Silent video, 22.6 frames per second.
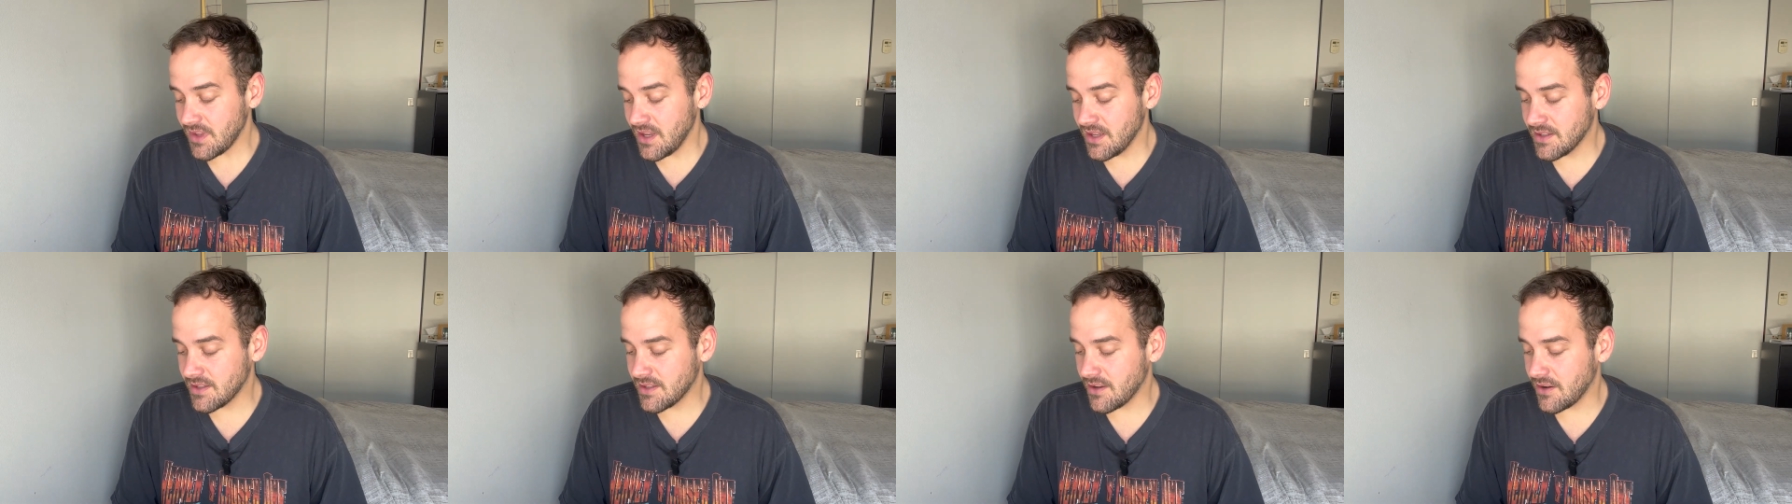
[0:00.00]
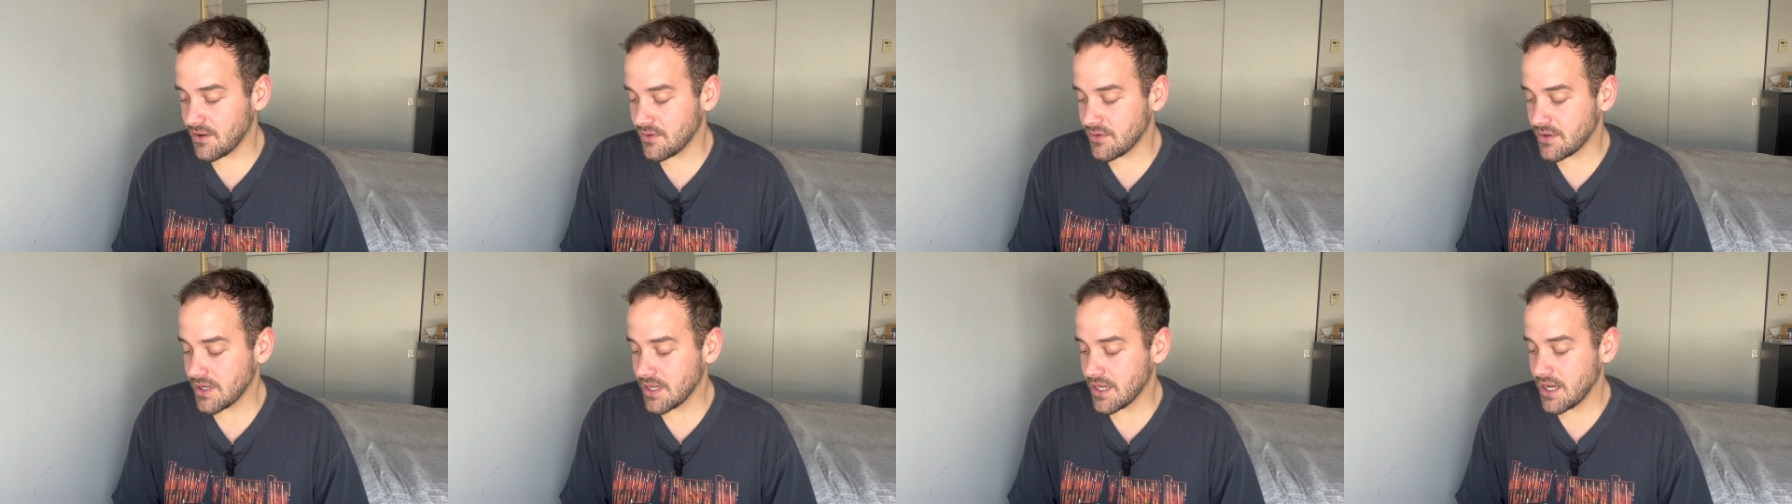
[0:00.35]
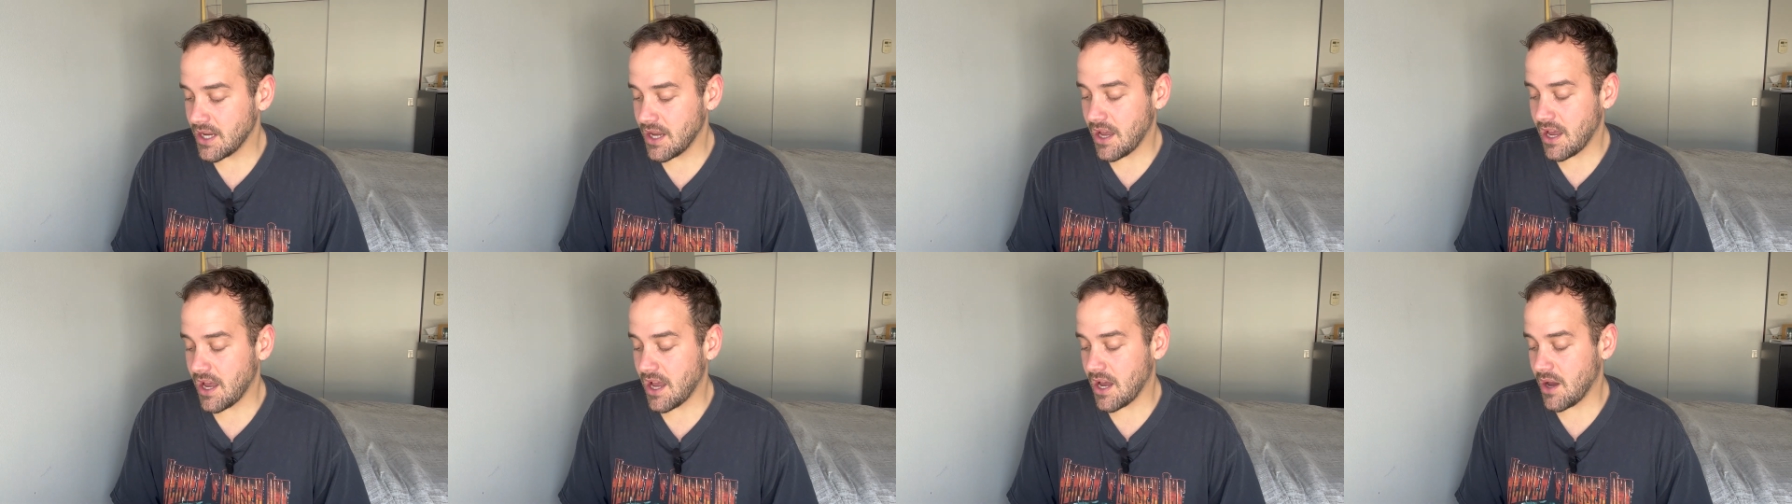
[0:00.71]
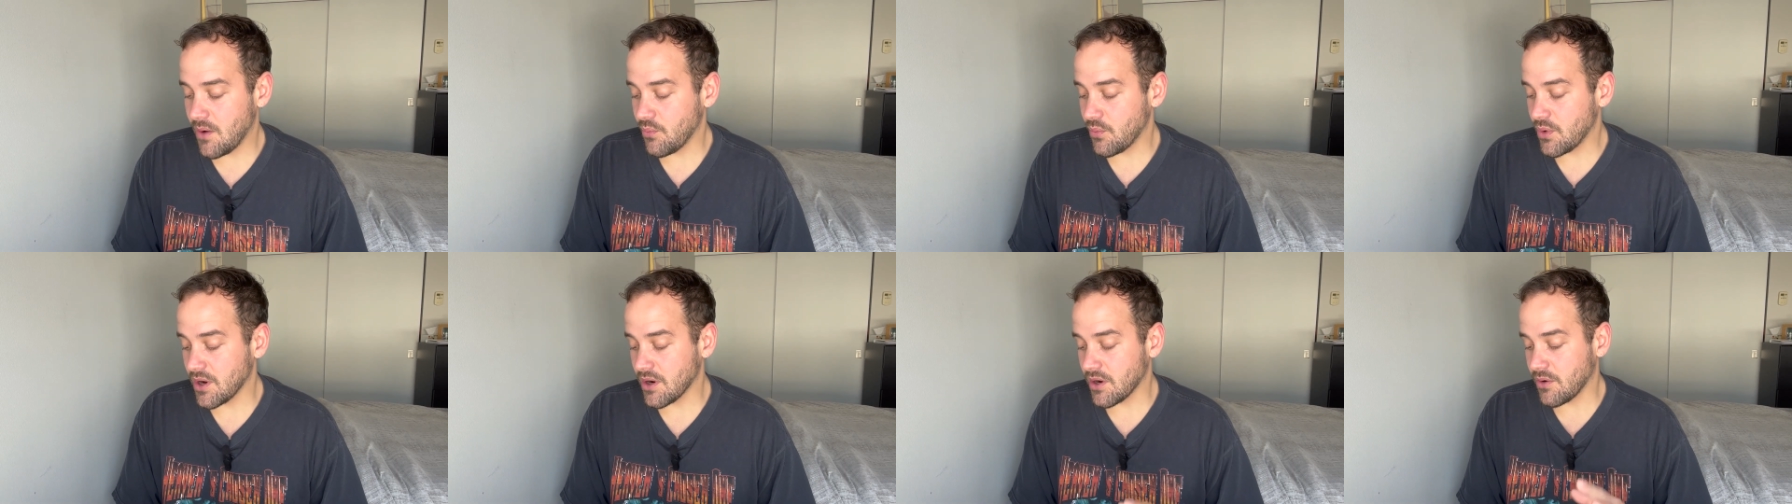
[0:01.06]
So,
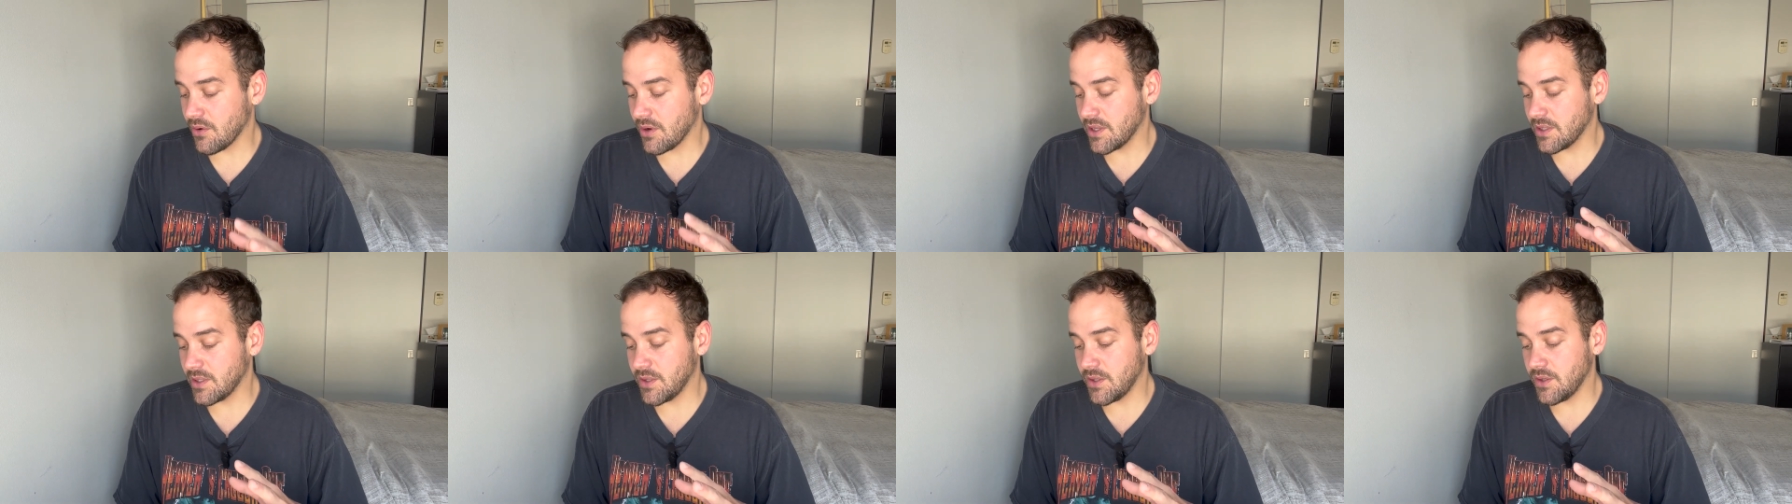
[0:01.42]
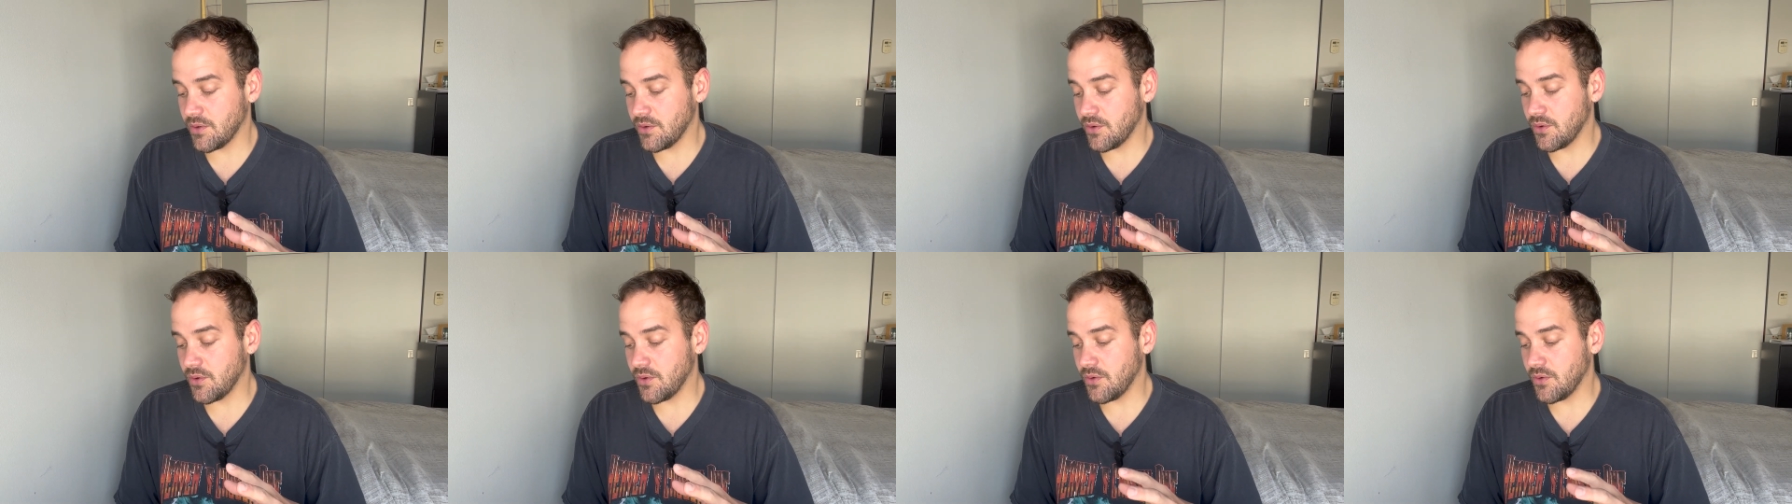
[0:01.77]
um, we are going to